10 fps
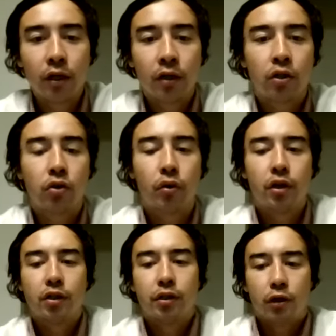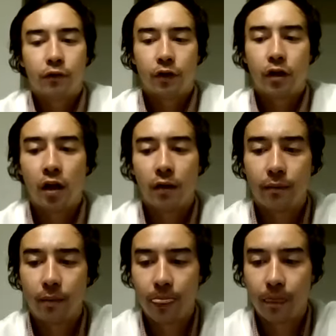Twitter. Twitter's known for
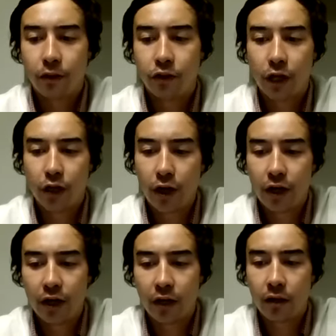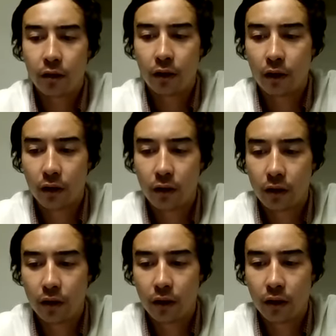not generating uh,